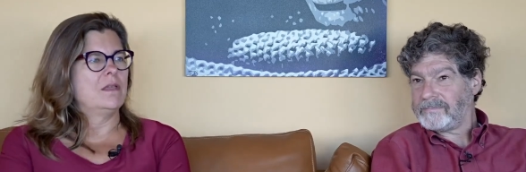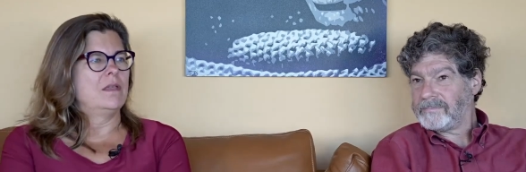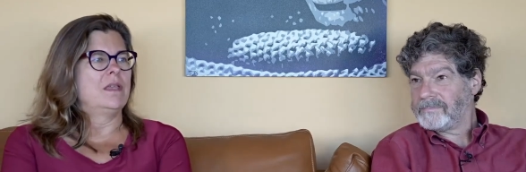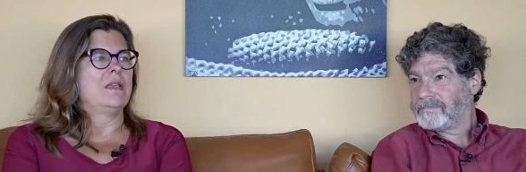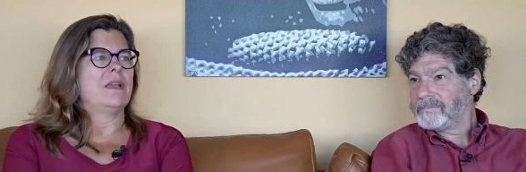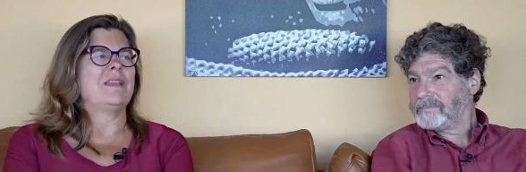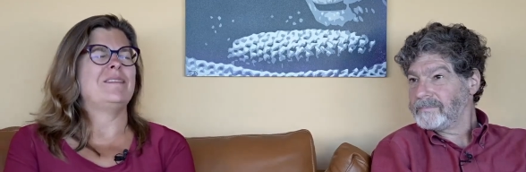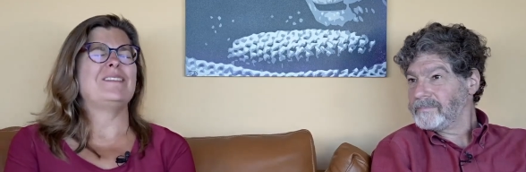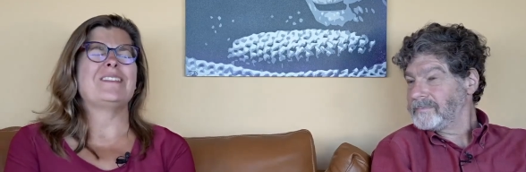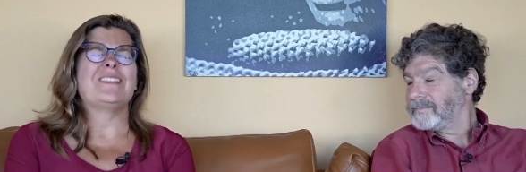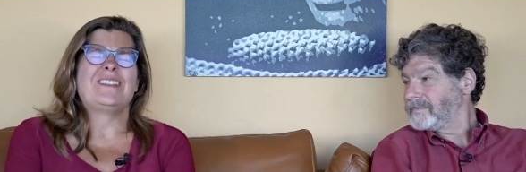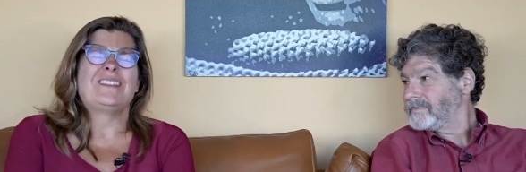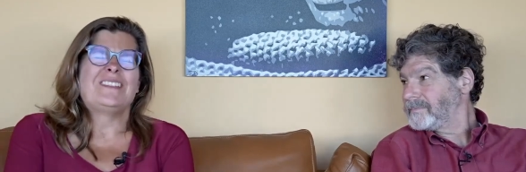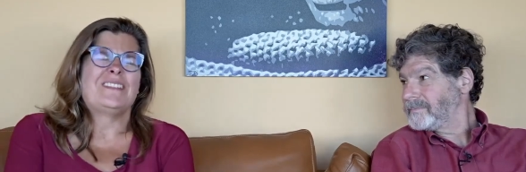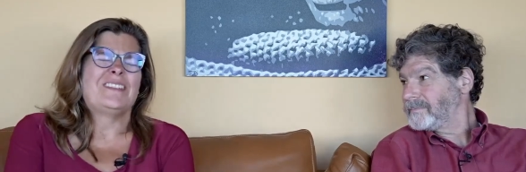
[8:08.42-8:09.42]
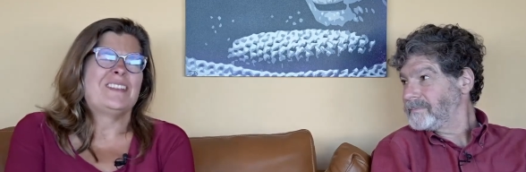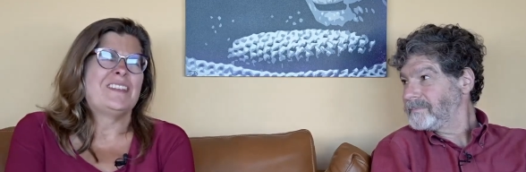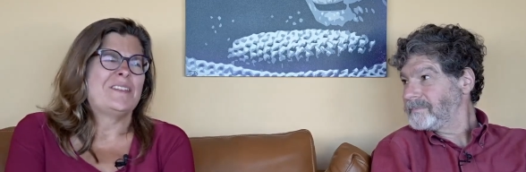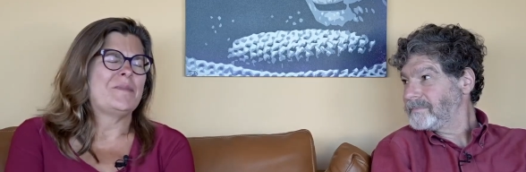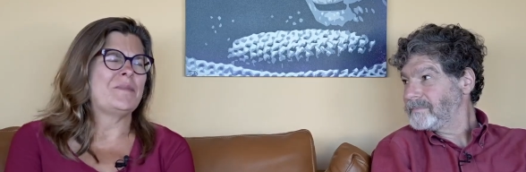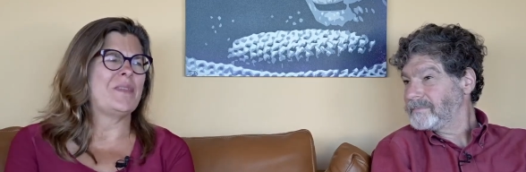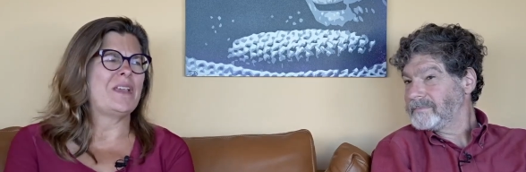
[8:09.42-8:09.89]
Speaker 1: he, I, I,
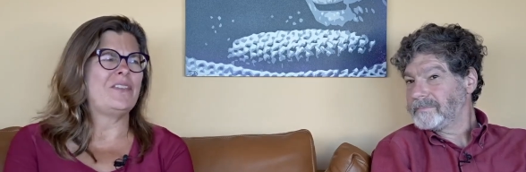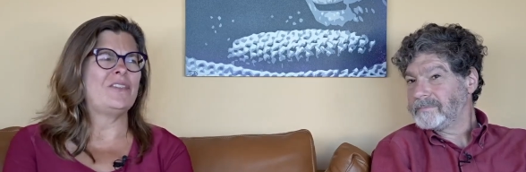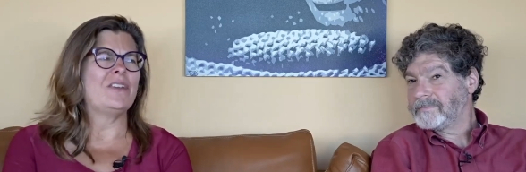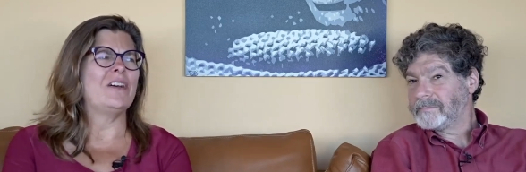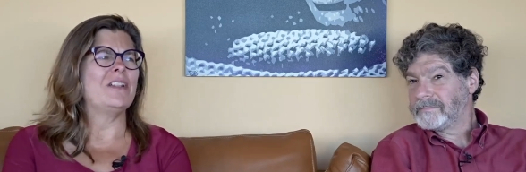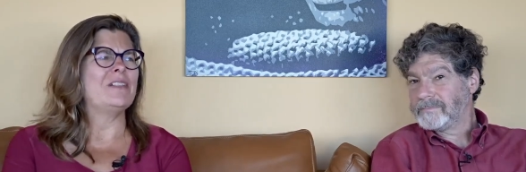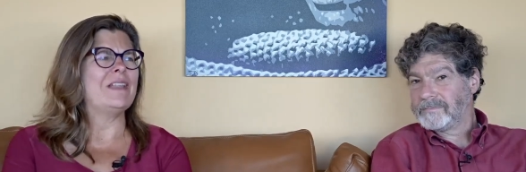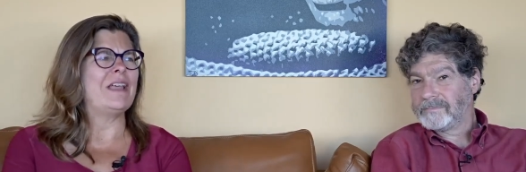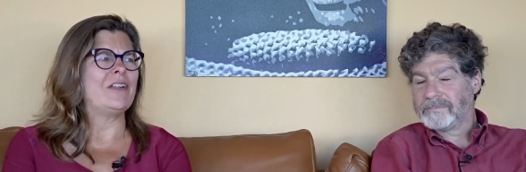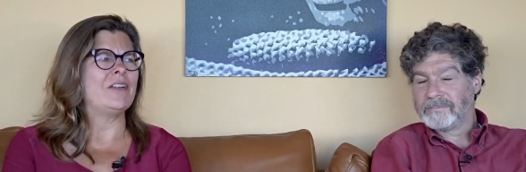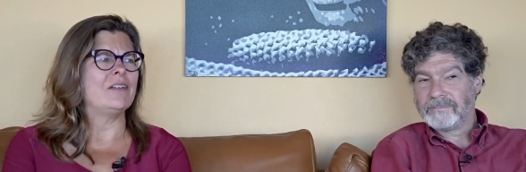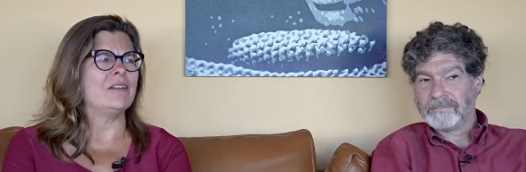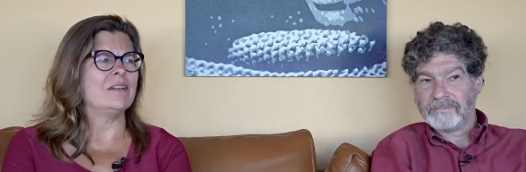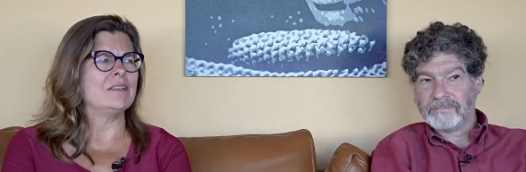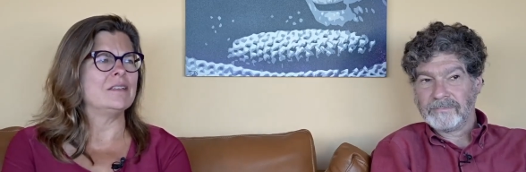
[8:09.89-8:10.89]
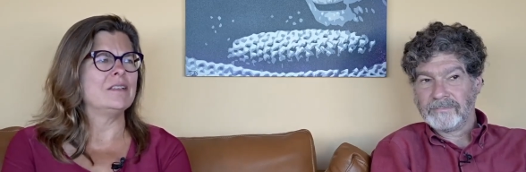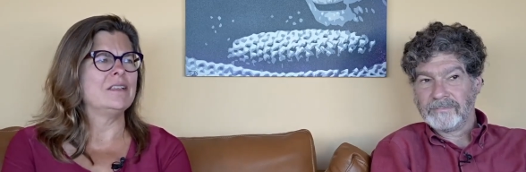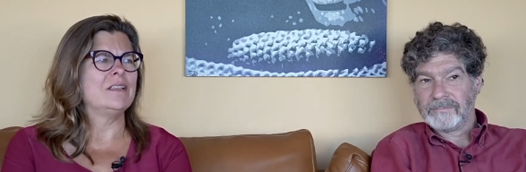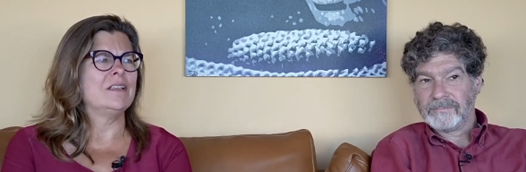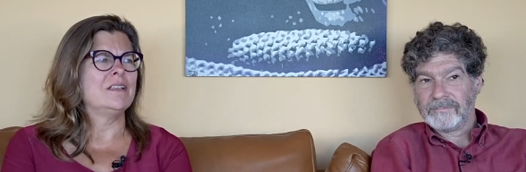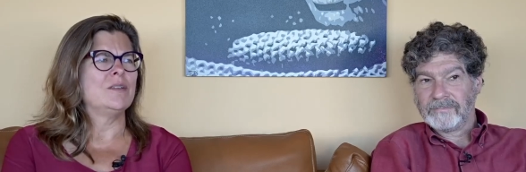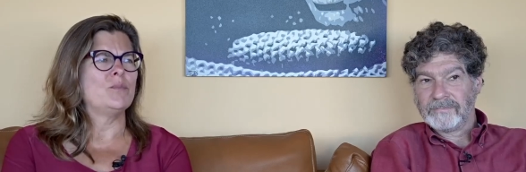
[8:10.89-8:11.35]
I, saw a letter
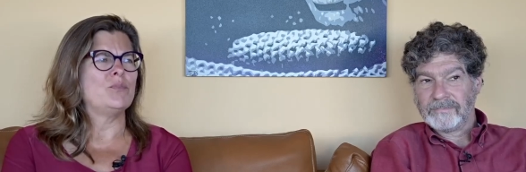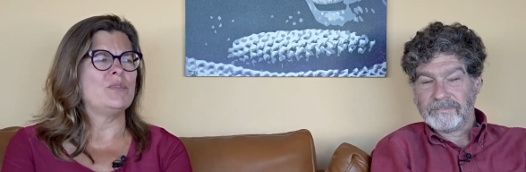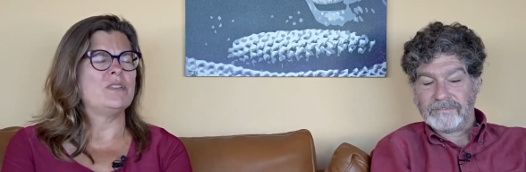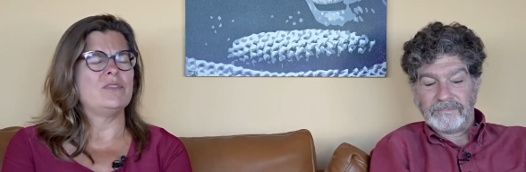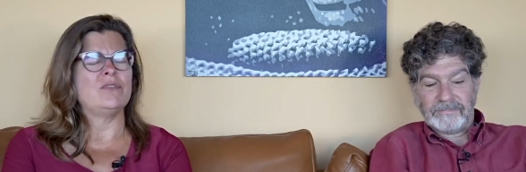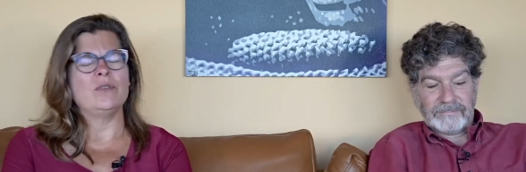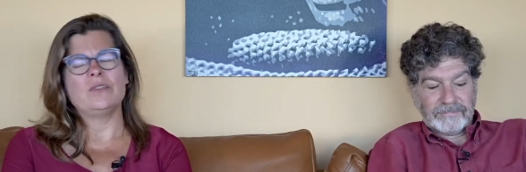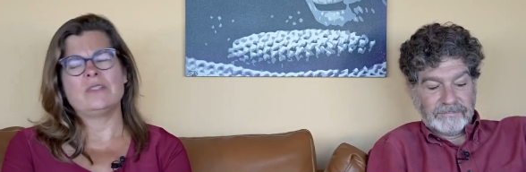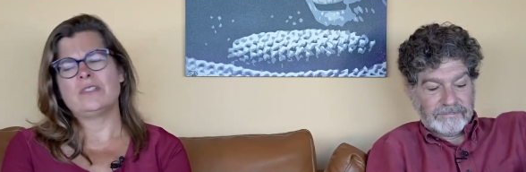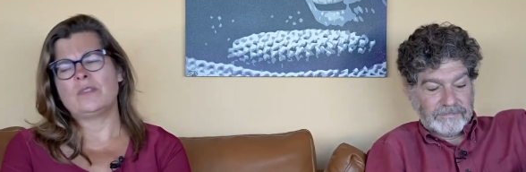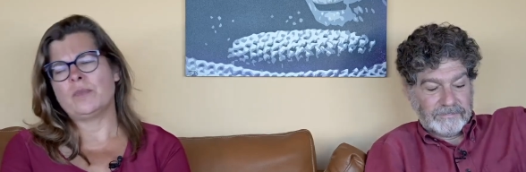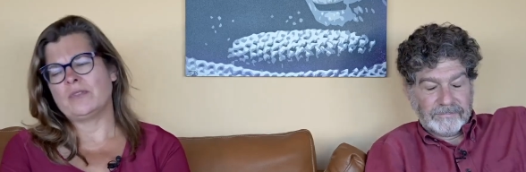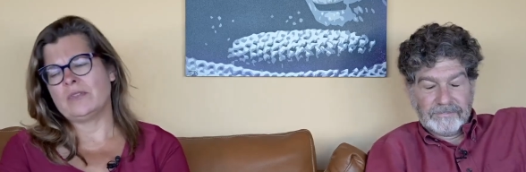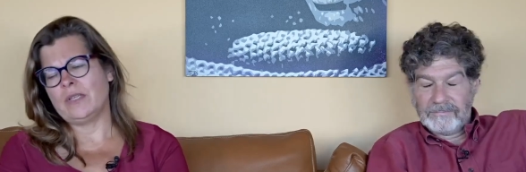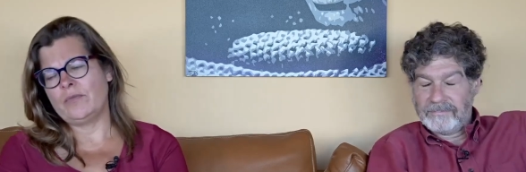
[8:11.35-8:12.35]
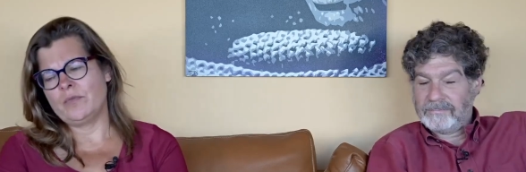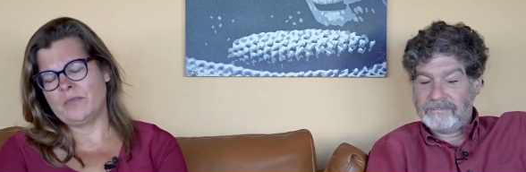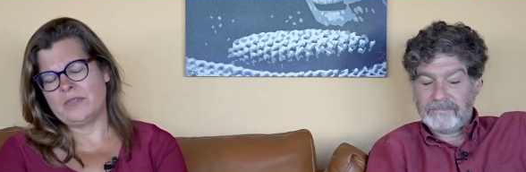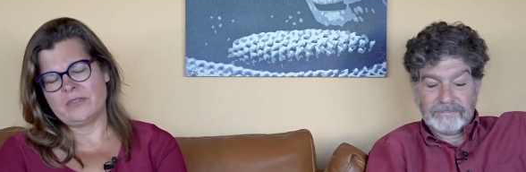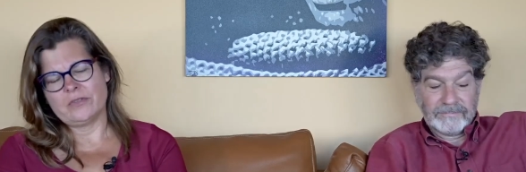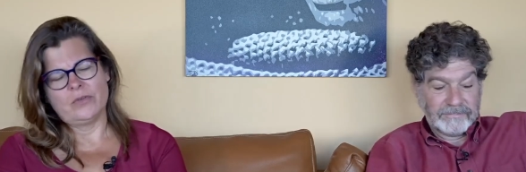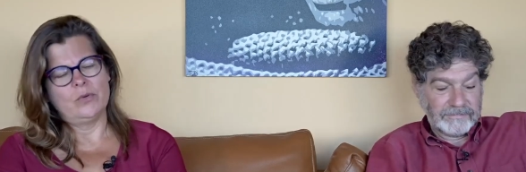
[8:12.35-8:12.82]
supposedly from the
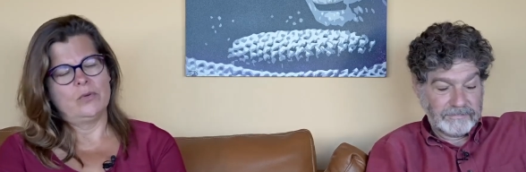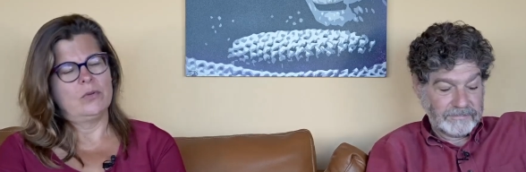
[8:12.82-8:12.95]
school.